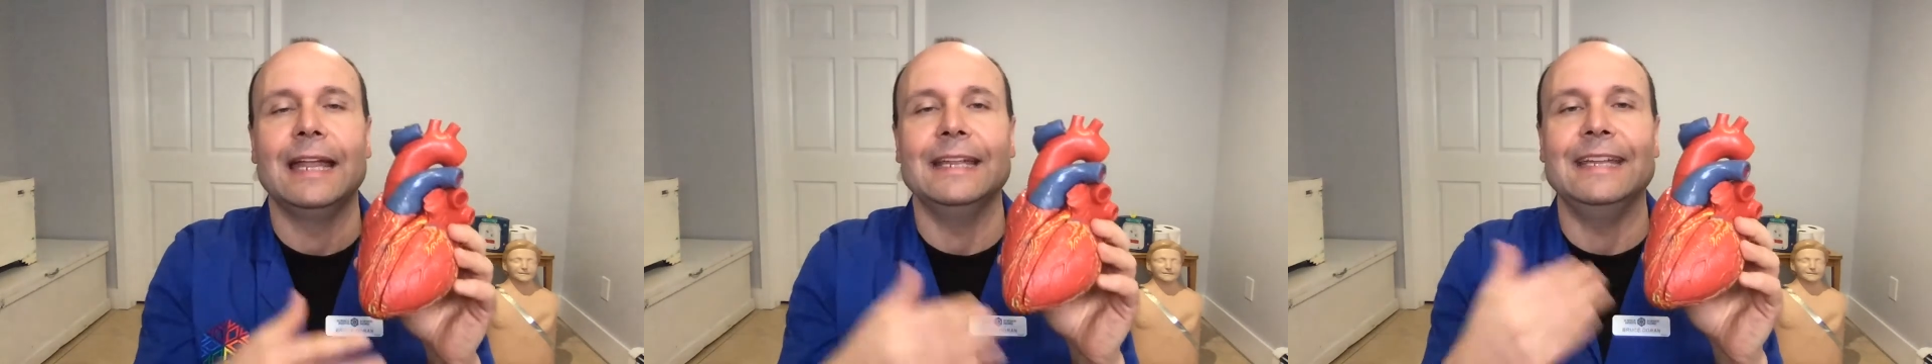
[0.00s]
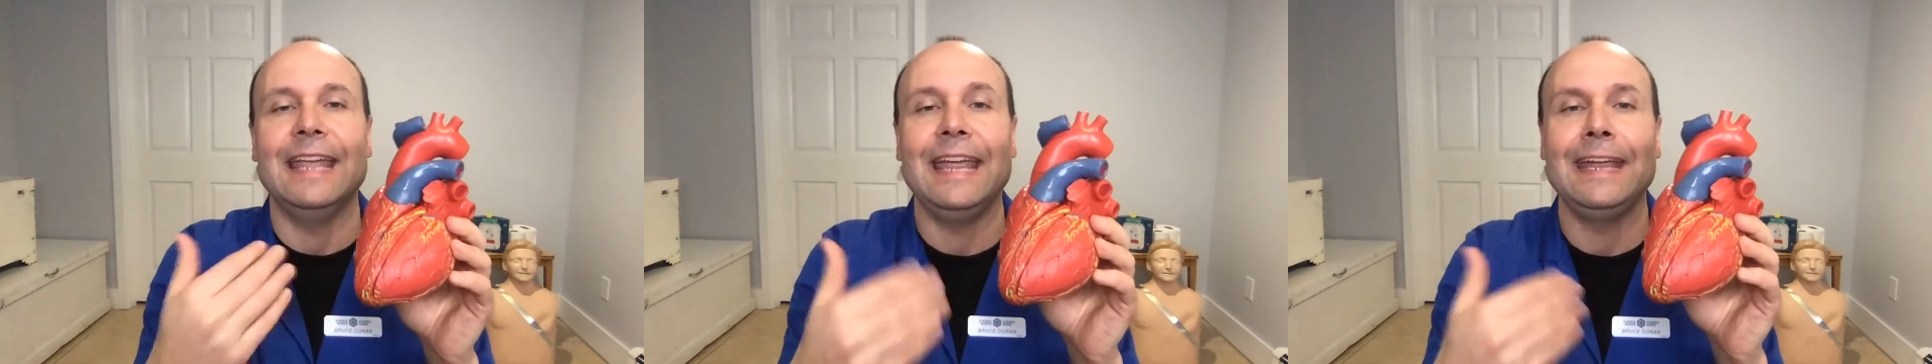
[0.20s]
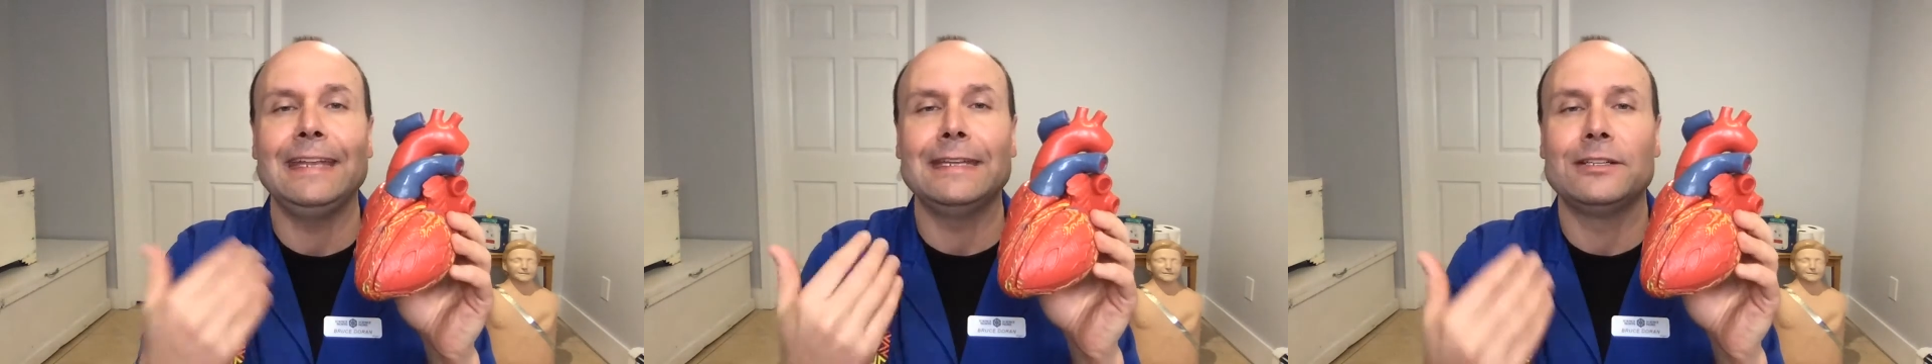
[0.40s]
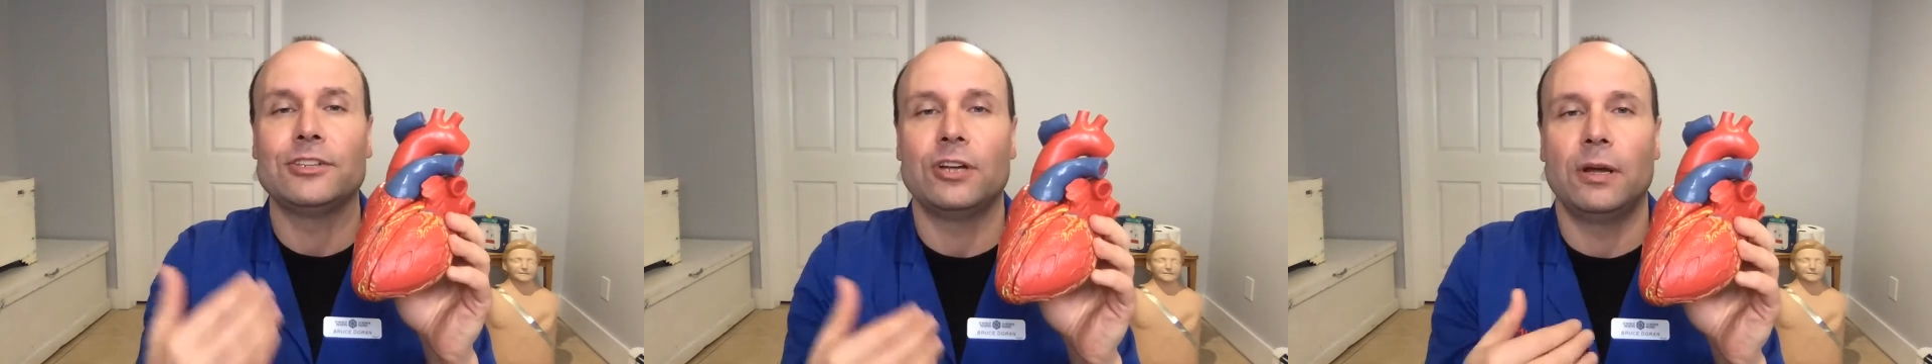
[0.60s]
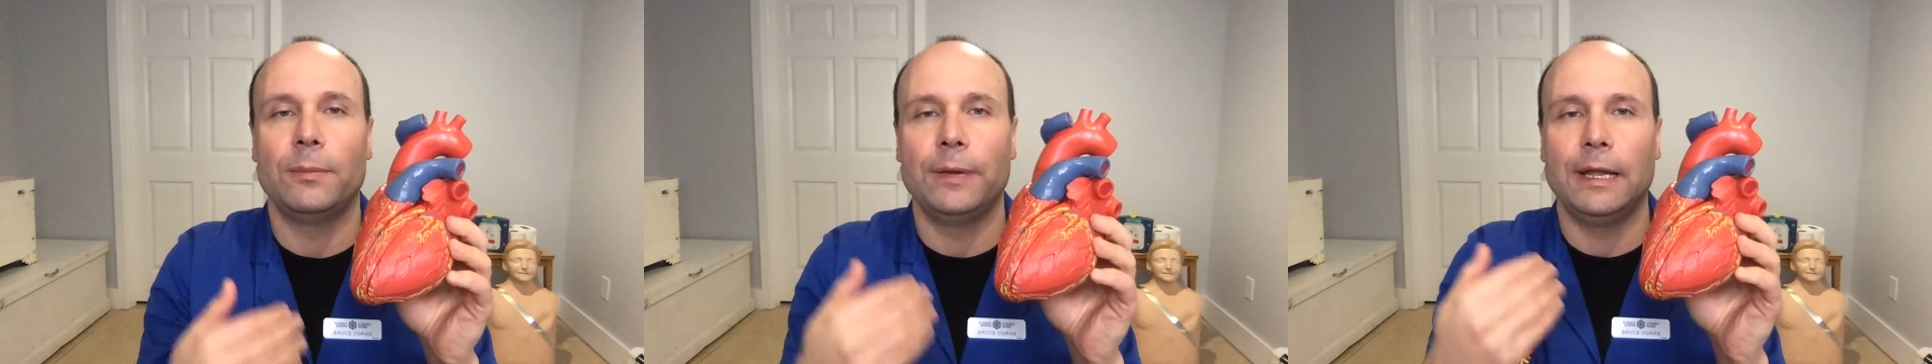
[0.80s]
They
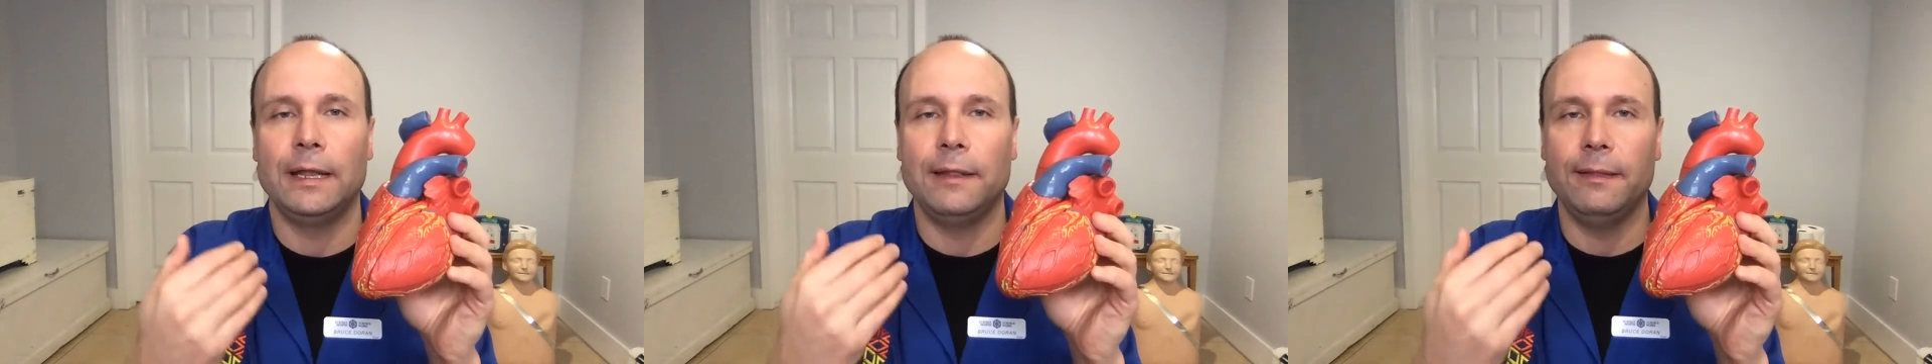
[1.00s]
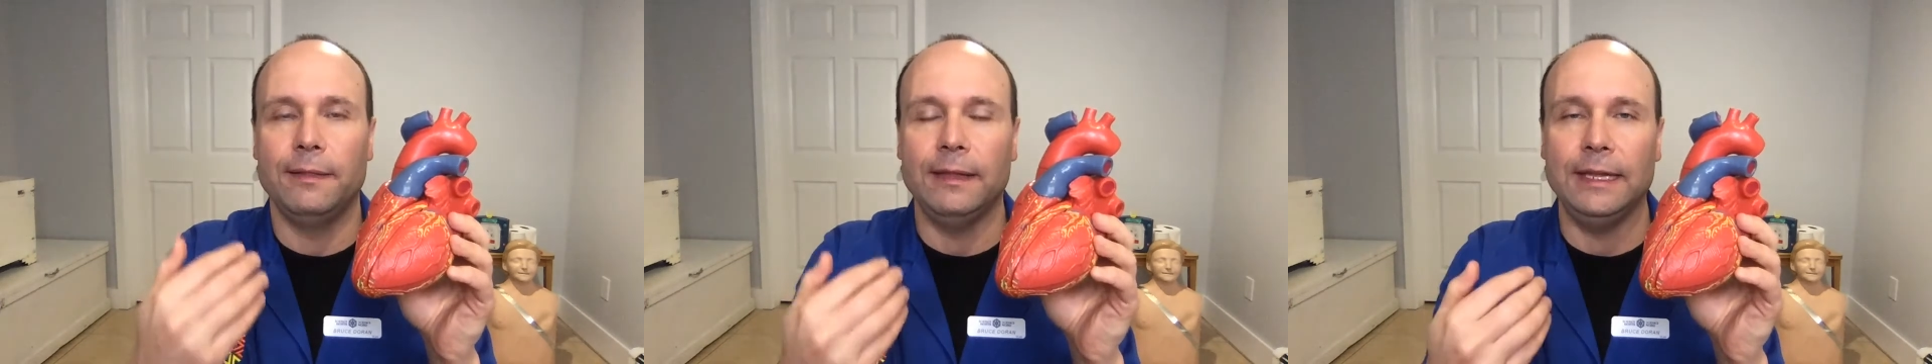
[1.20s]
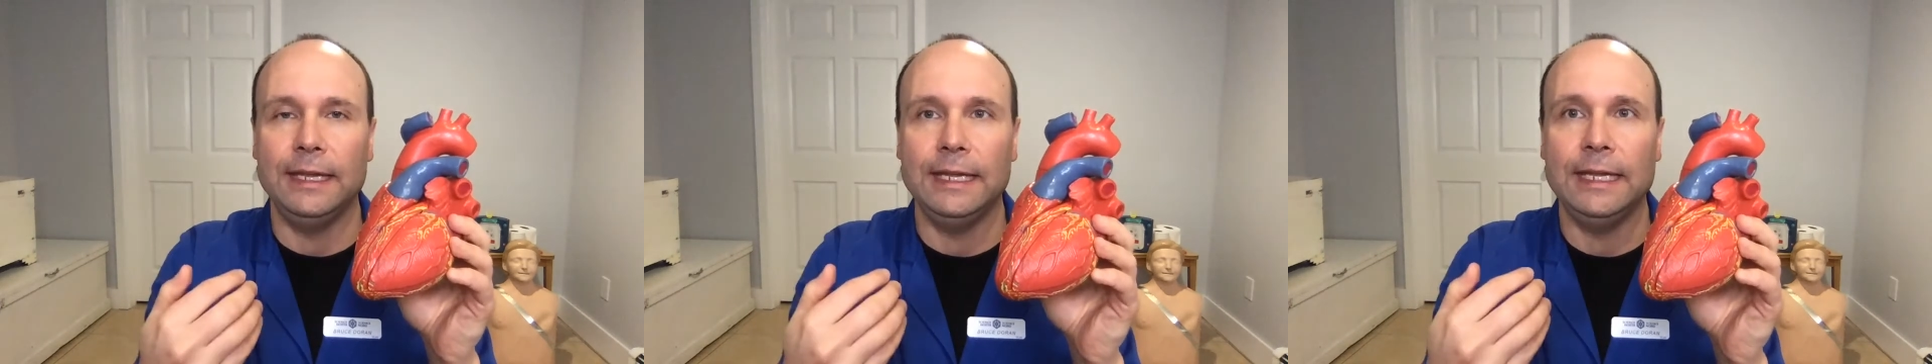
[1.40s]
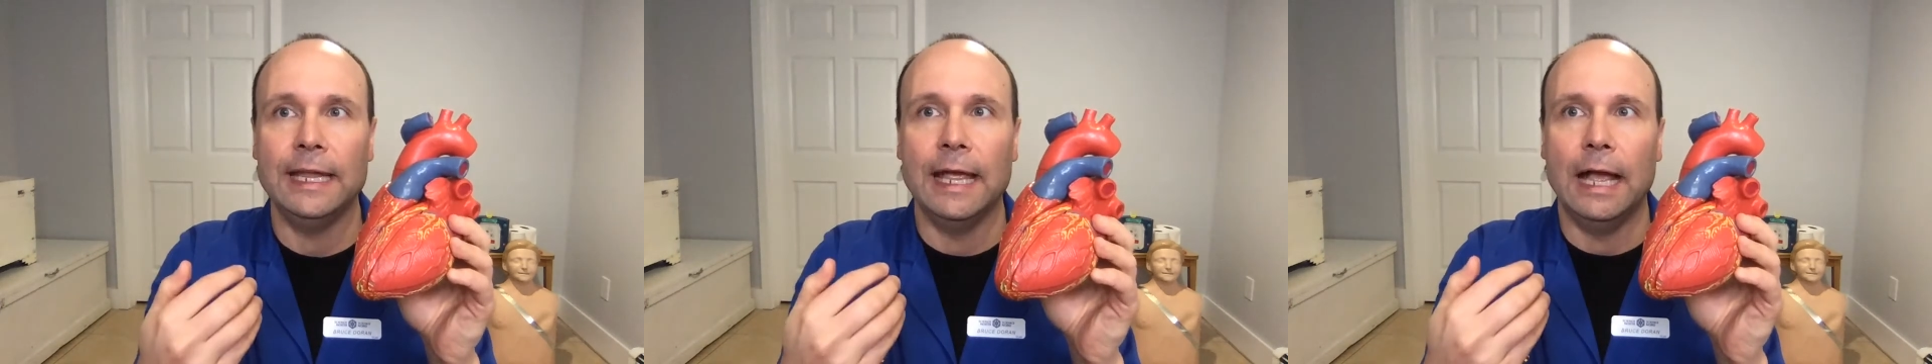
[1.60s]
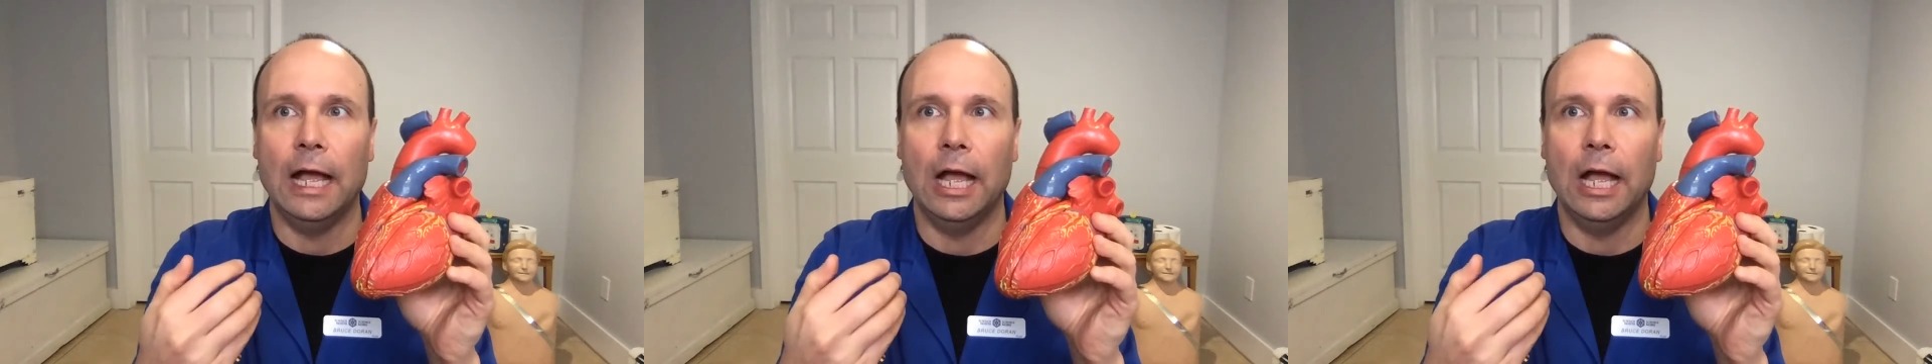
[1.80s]
determine the